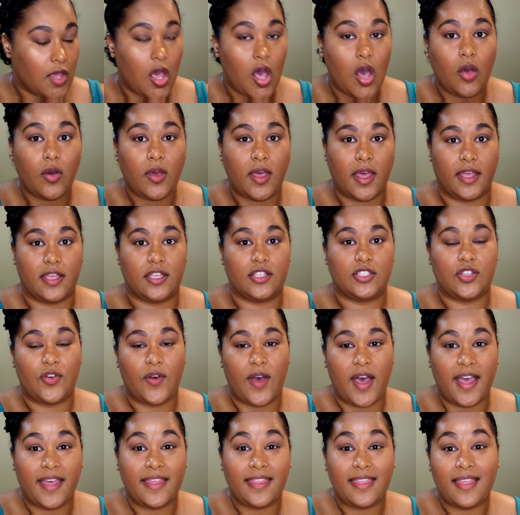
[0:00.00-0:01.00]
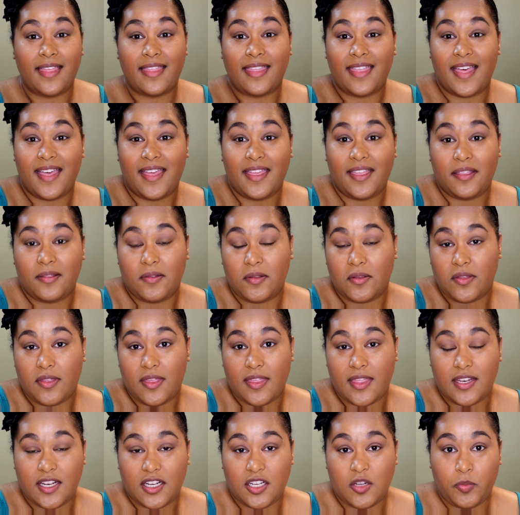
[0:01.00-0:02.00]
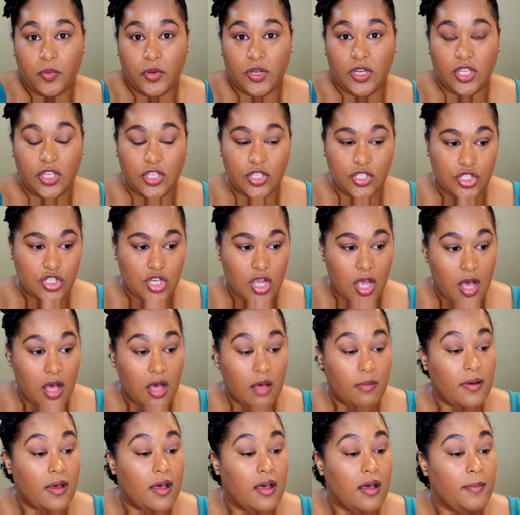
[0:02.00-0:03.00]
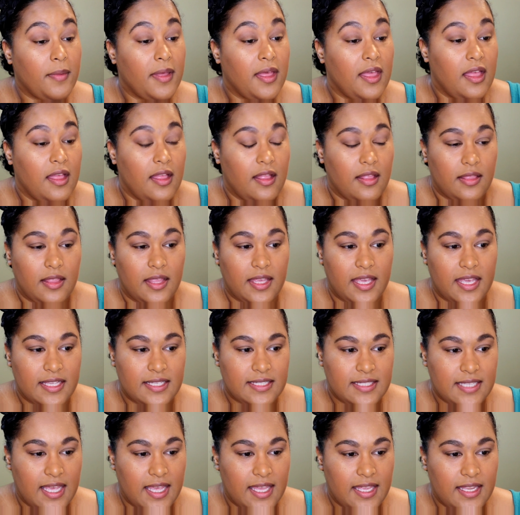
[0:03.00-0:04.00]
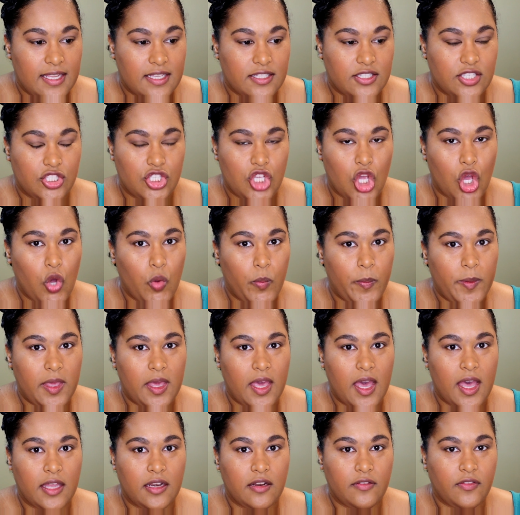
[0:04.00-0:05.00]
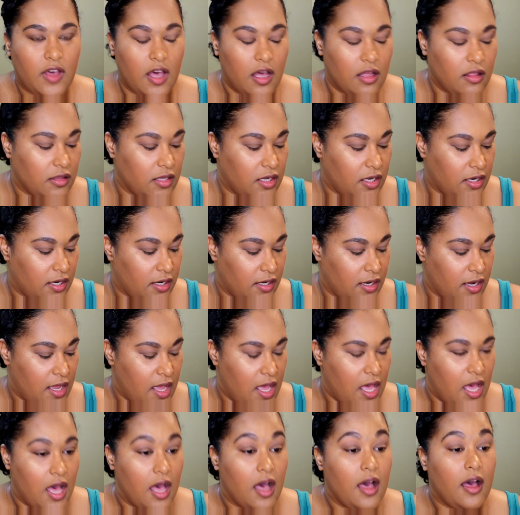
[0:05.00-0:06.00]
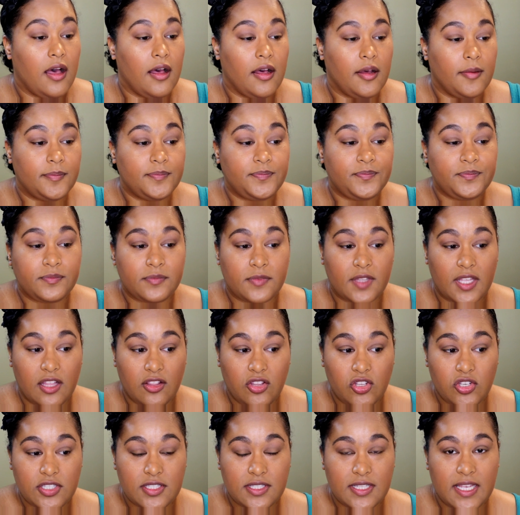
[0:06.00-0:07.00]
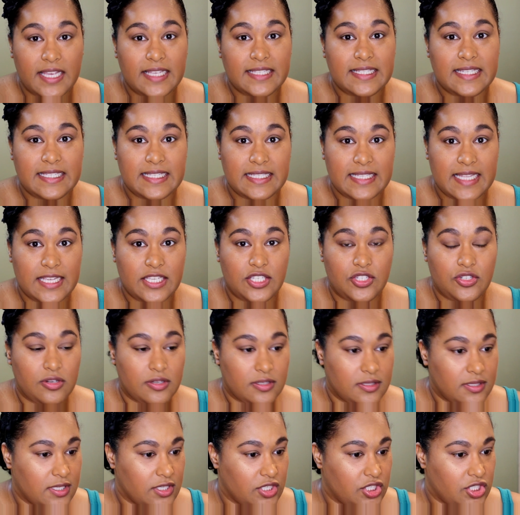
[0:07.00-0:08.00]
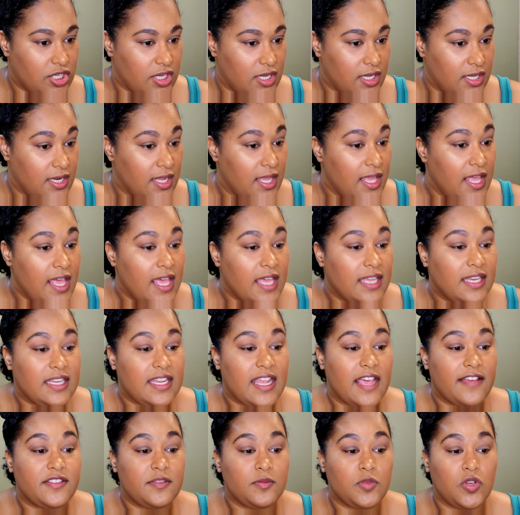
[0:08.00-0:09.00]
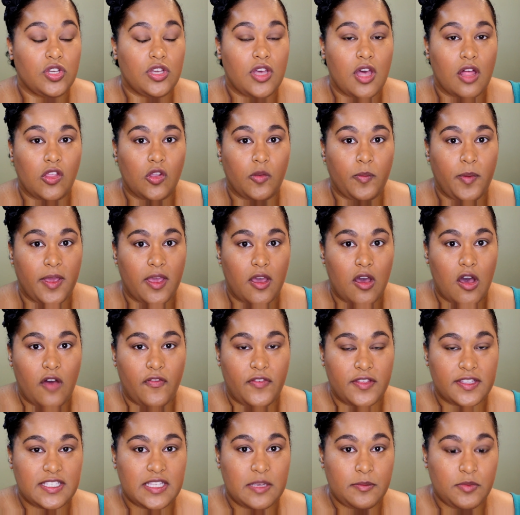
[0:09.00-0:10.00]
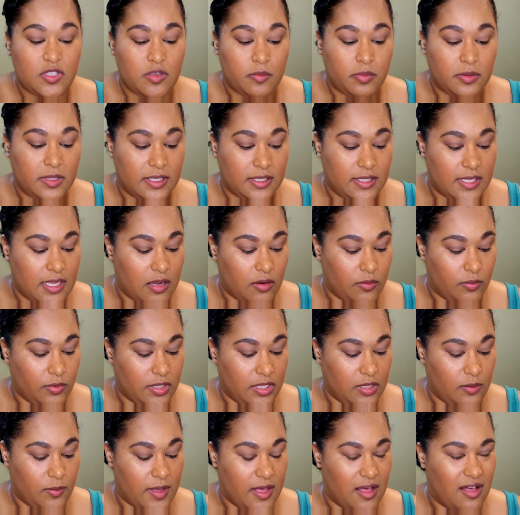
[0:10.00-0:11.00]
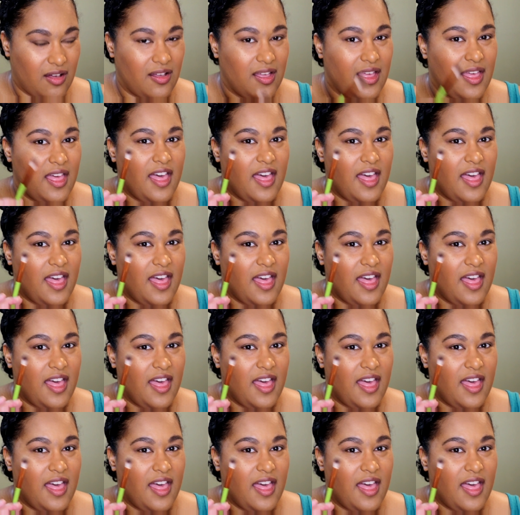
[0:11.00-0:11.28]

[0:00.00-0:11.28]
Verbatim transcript: Okay, so I think that that did a pretty good job. Um, like I said, it's a taupey kind of color. Um, it looks nice. It's a nice transition. Did have some good color payoff. It seemed to blend out really well.